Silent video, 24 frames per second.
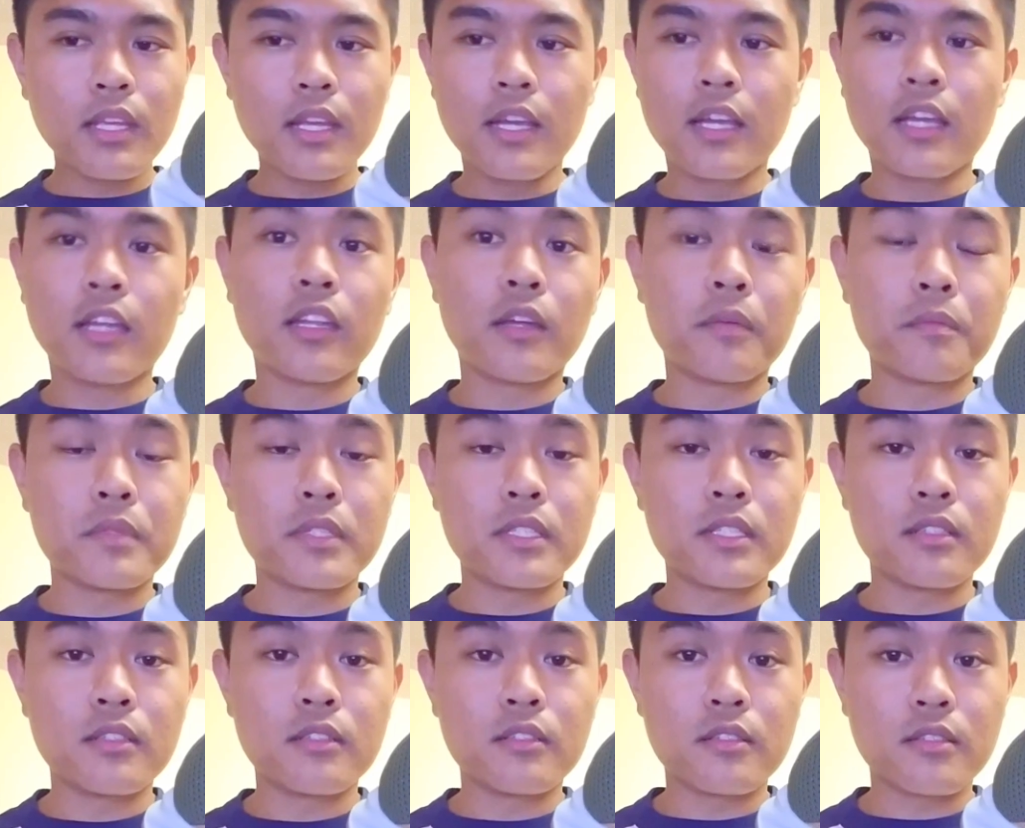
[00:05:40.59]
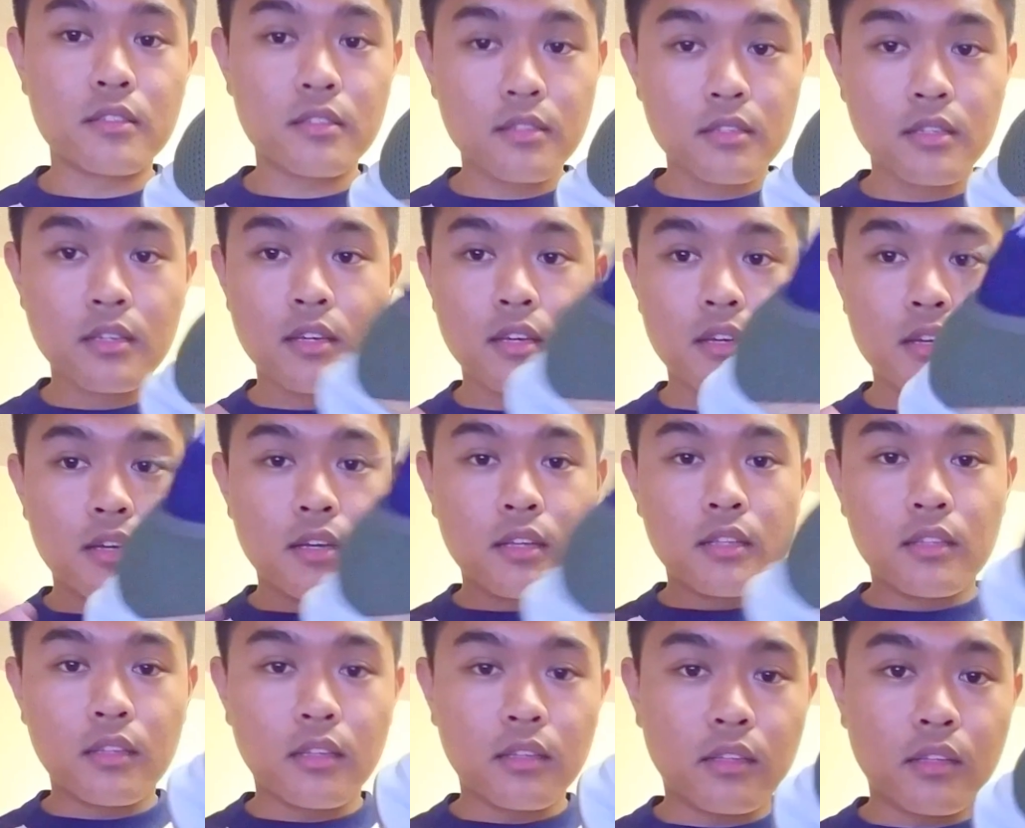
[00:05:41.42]
NMDs
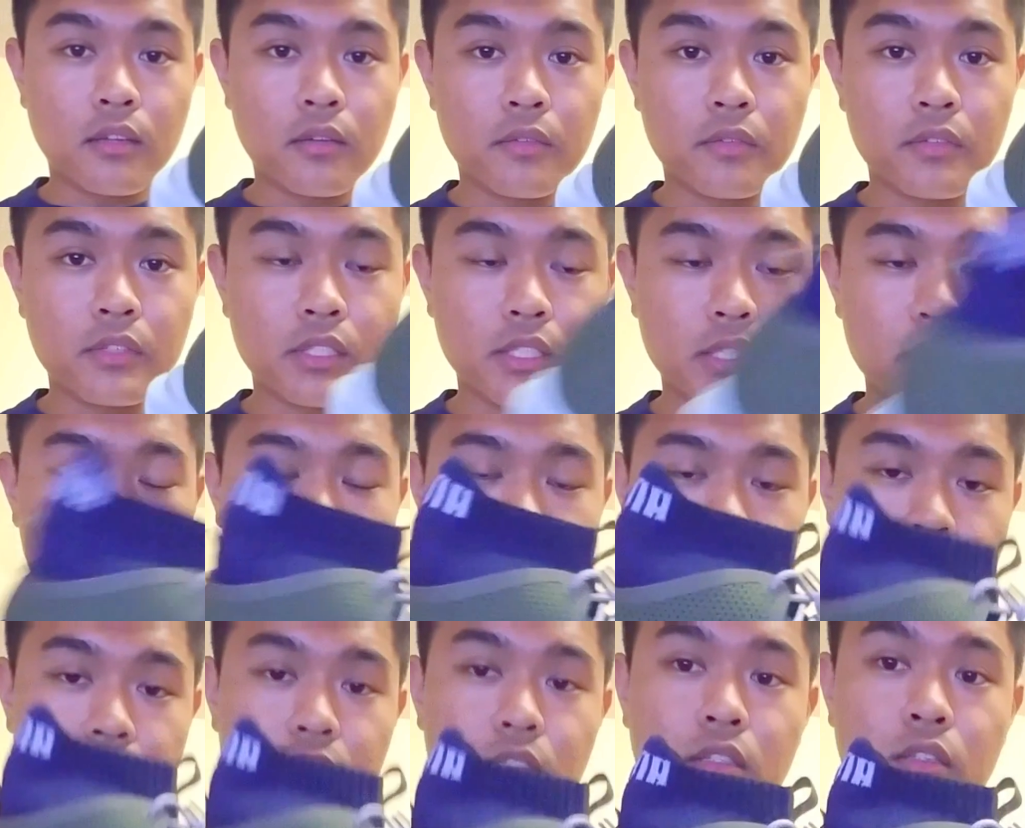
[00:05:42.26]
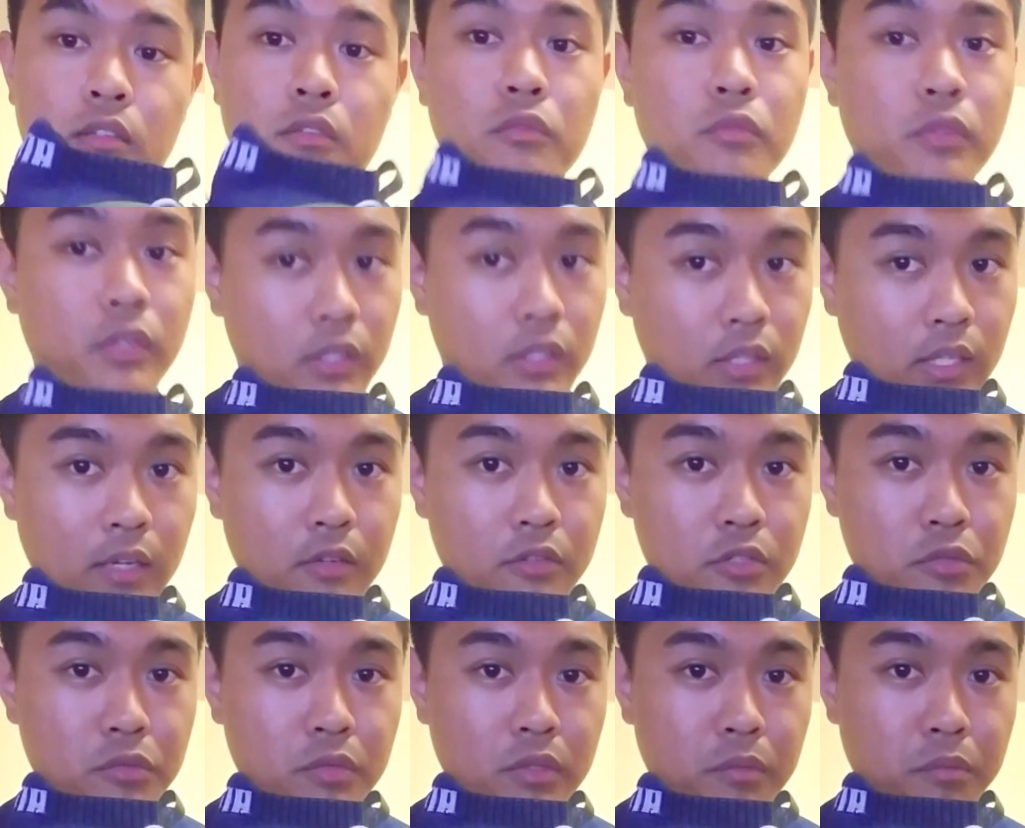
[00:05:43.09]
that they released with
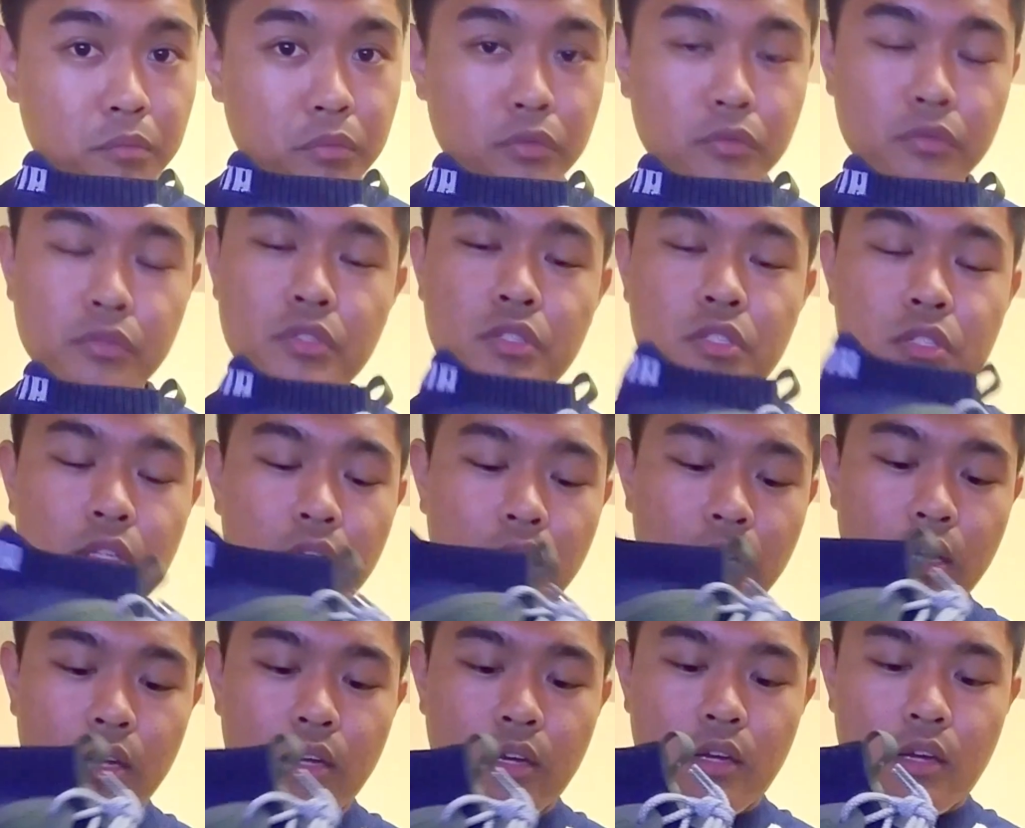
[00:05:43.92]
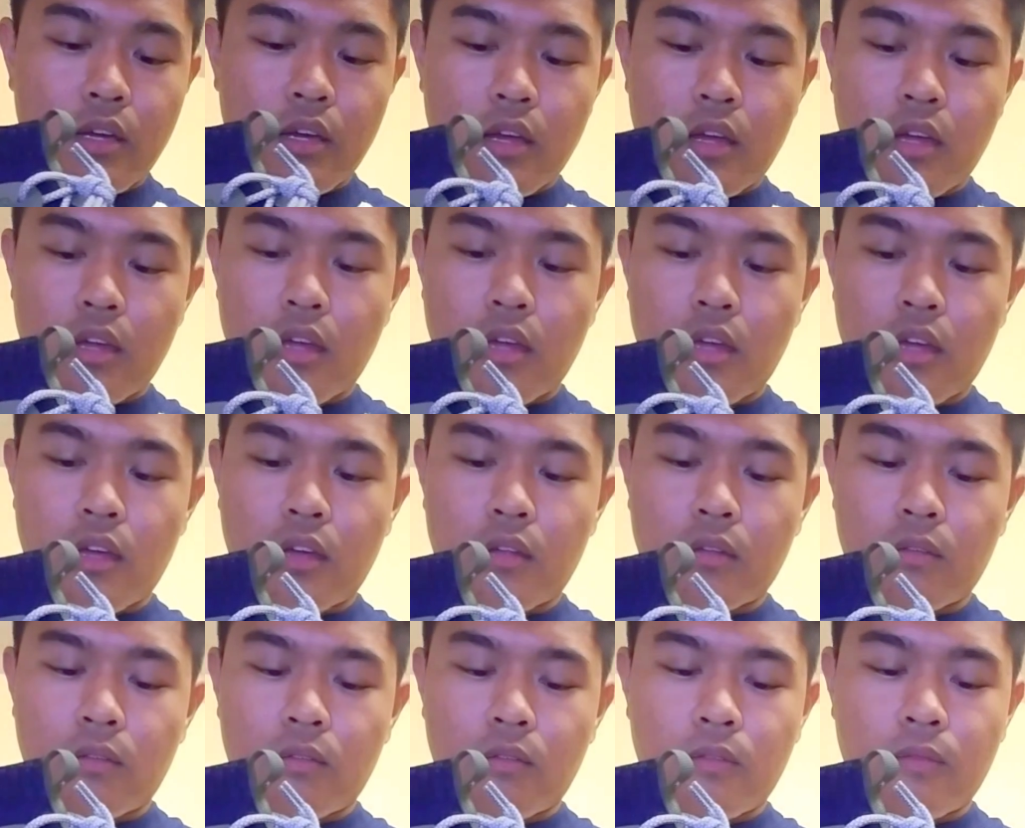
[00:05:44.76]
Boost.
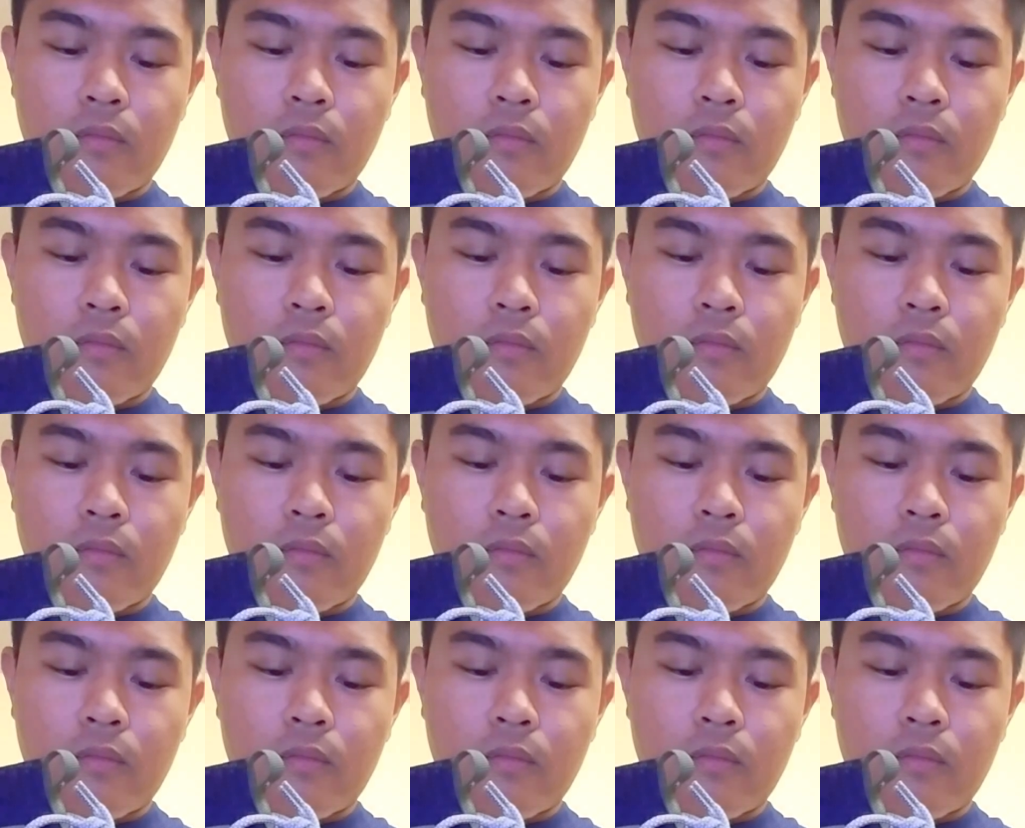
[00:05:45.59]
And